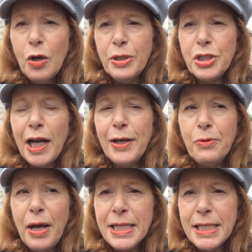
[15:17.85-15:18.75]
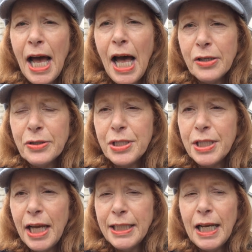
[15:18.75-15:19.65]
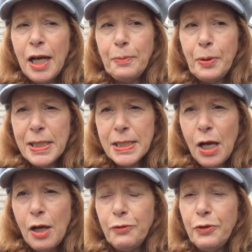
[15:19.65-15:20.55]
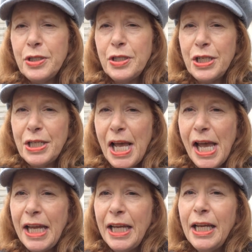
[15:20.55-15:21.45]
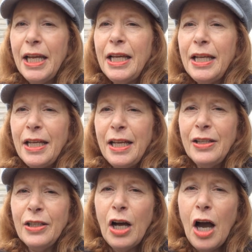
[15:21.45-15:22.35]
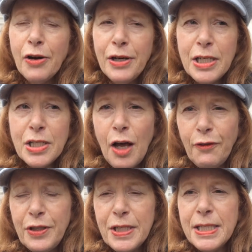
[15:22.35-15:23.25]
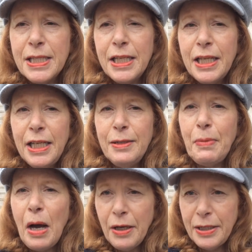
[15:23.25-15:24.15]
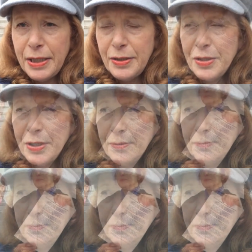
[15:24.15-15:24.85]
which I read out at our press conference today in the coroner's office in Barnet.